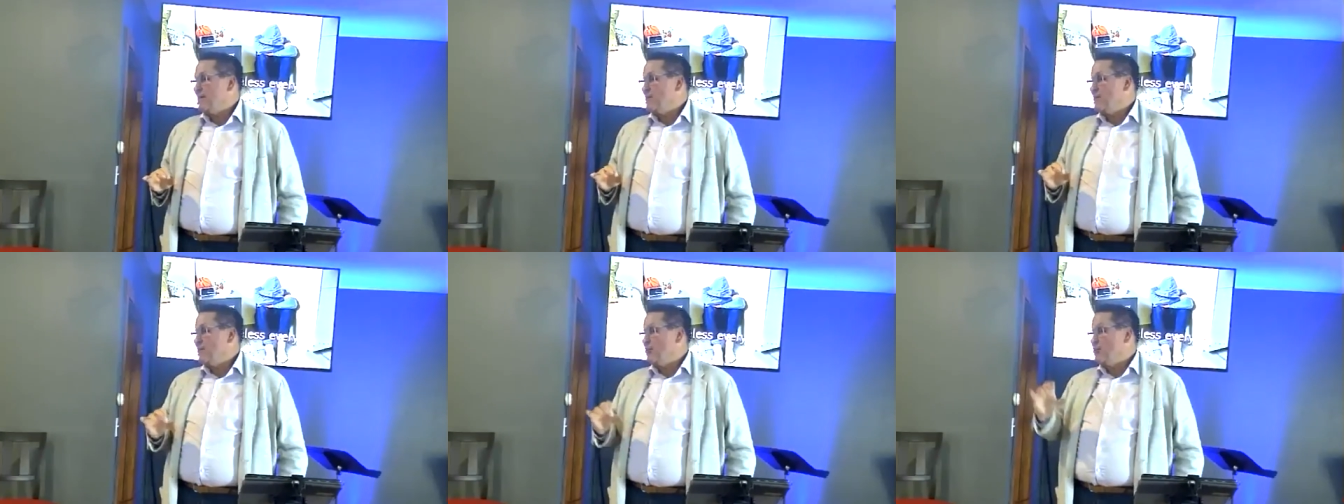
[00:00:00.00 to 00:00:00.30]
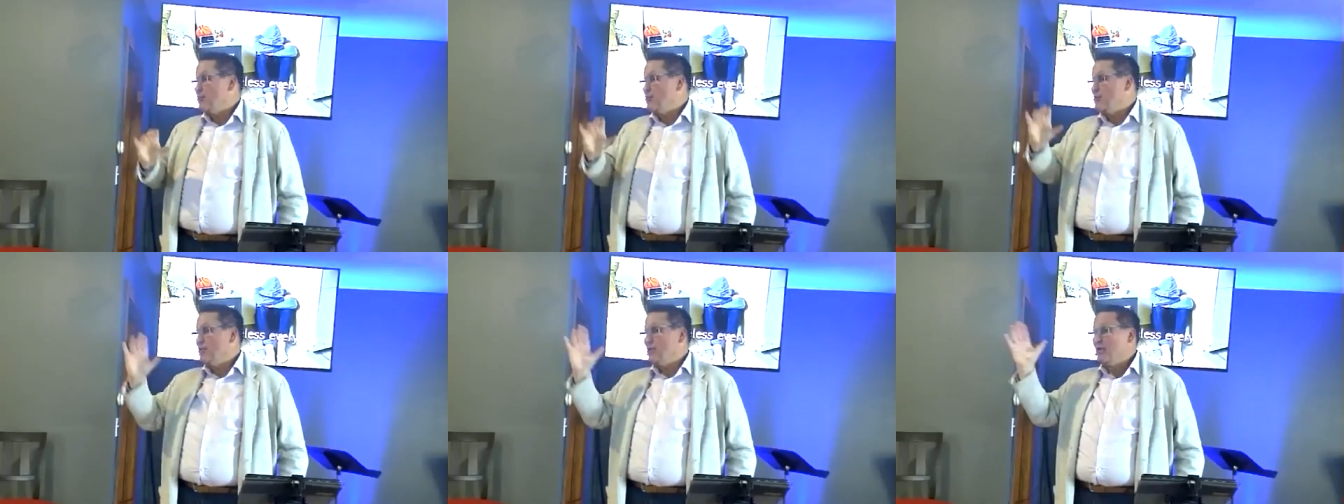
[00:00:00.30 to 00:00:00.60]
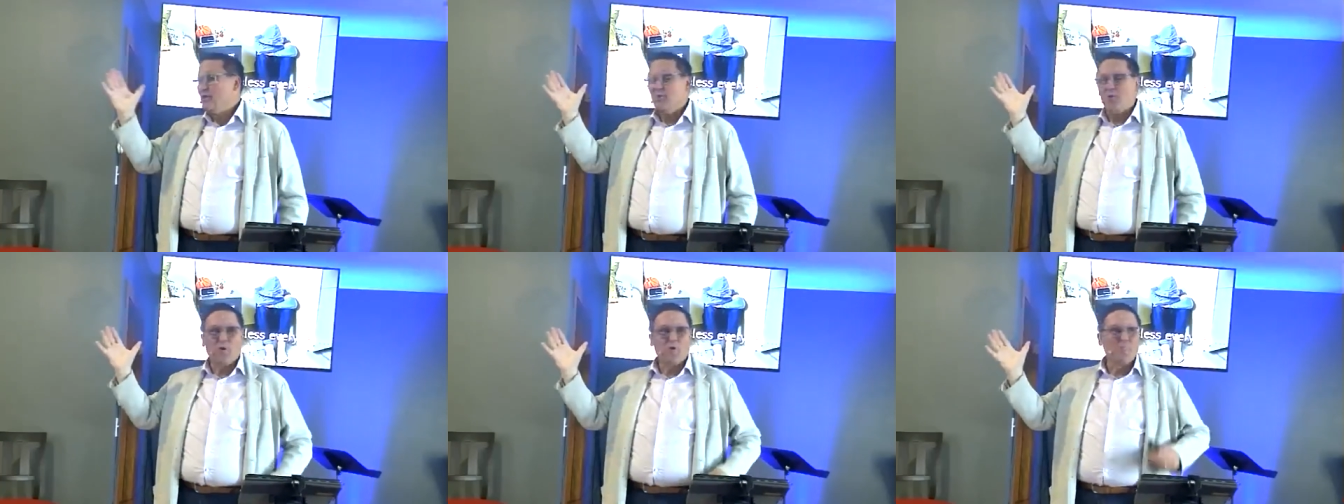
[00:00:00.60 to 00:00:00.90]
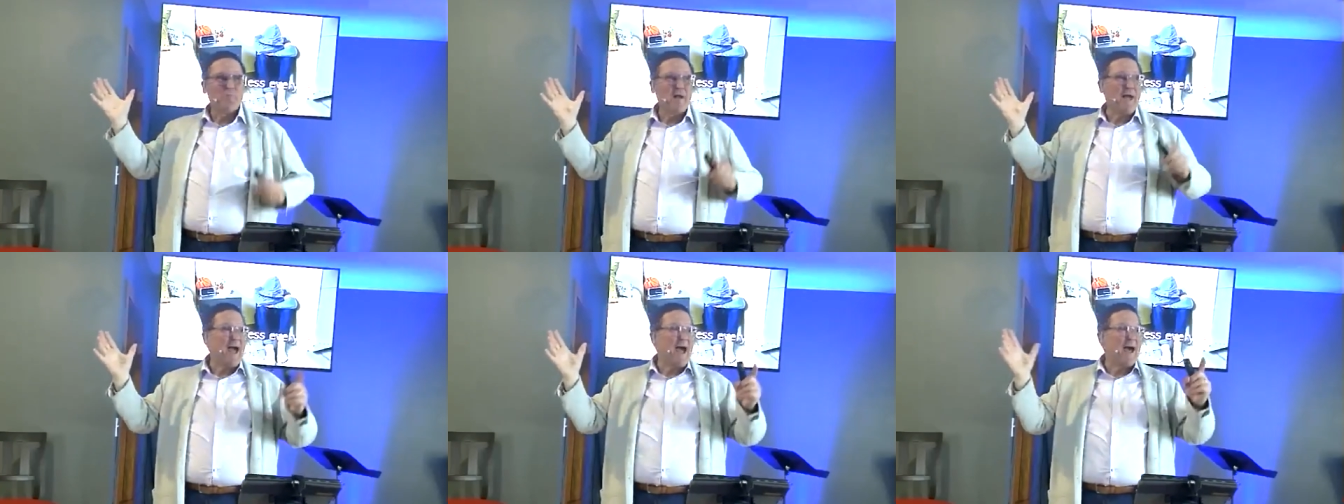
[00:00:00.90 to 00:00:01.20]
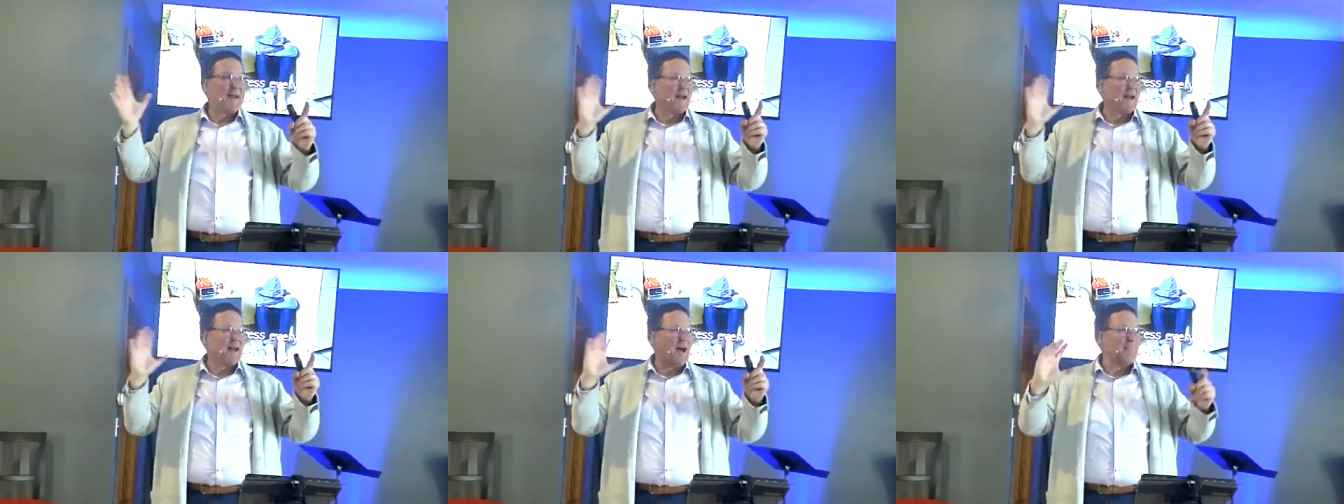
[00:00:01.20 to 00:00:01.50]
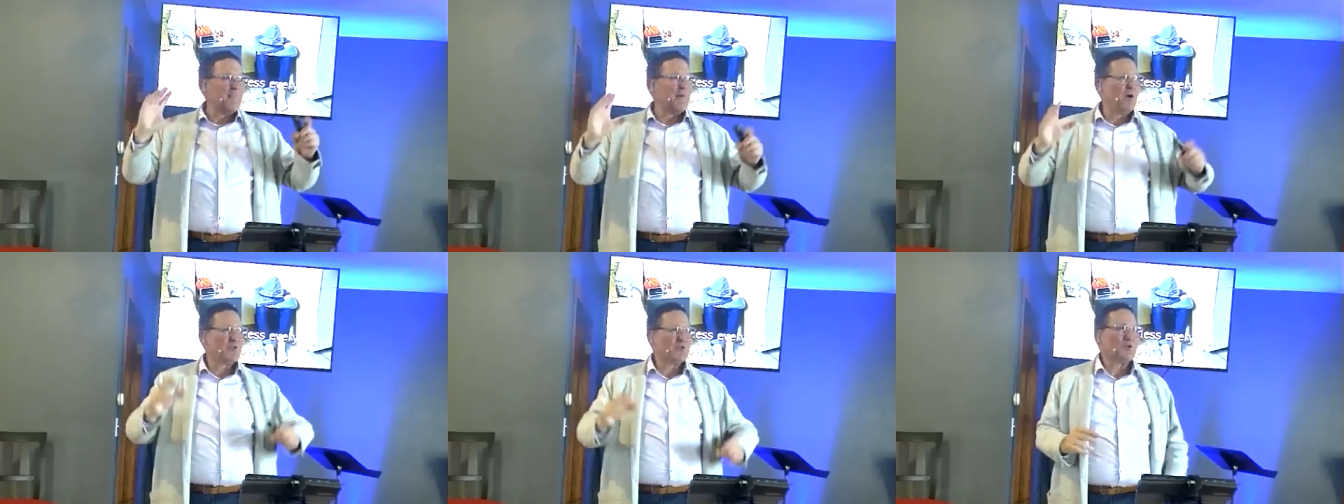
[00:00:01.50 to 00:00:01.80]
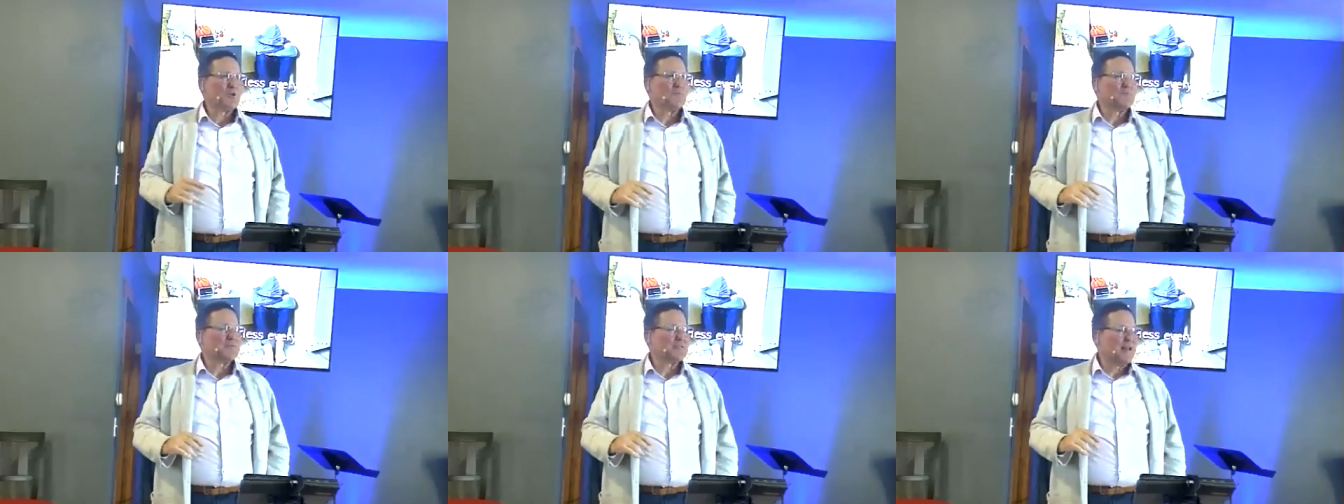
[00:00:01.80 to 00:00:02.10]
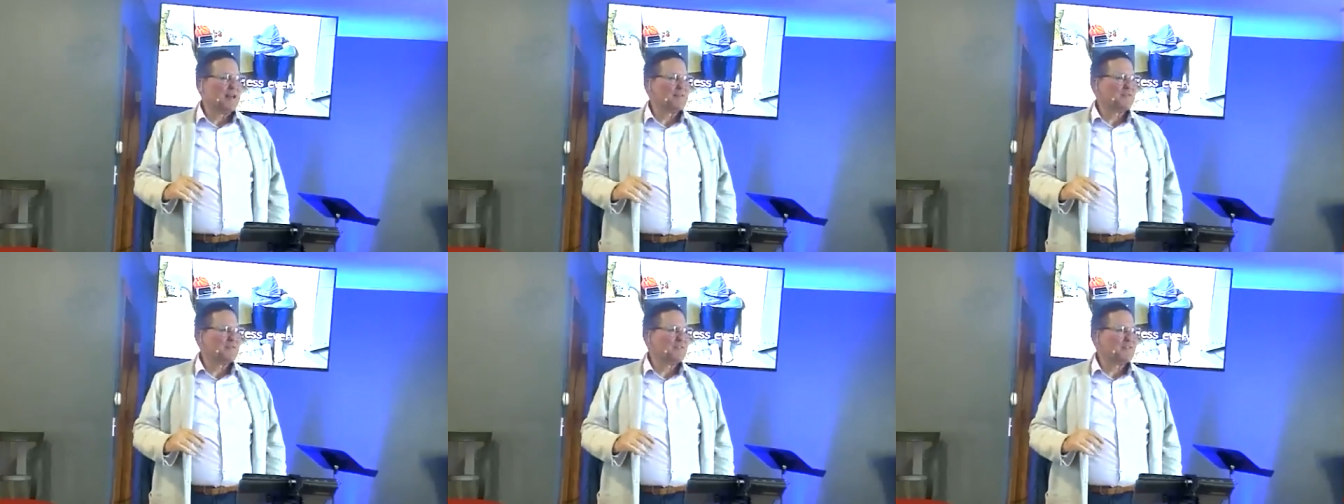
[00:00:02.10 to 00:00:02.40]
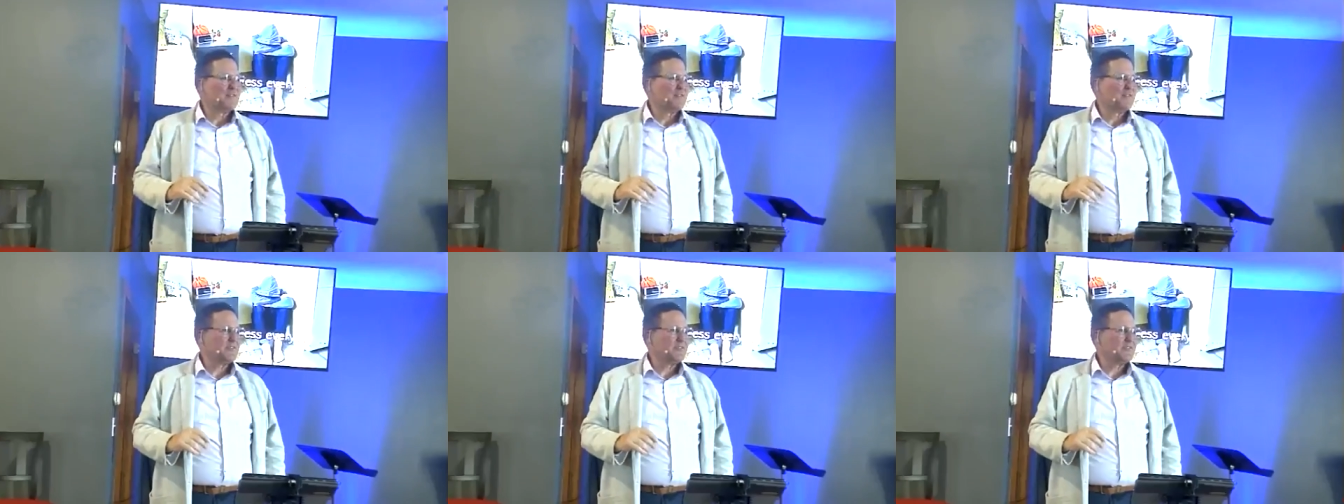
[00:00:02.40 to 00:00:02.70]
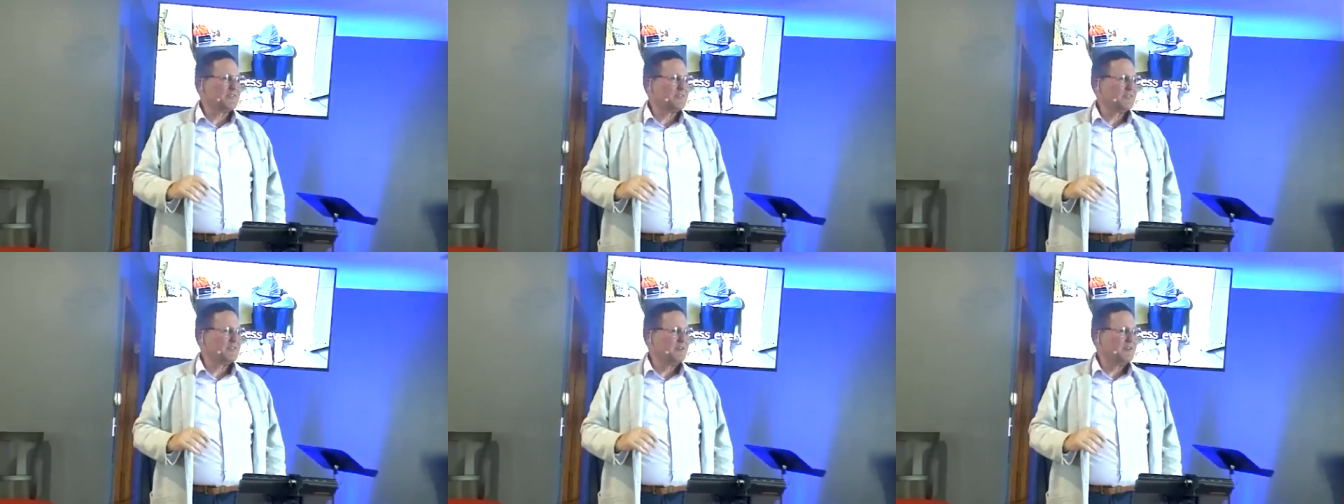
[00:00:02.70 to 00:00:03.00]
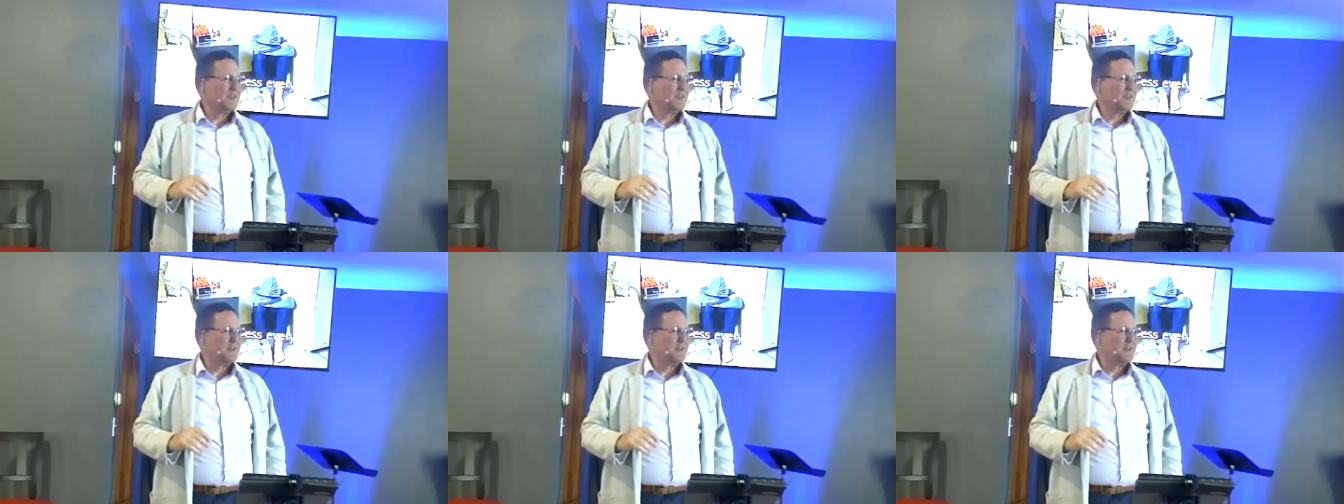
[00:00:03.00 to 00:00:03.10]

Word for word: either good or bad about circumstances.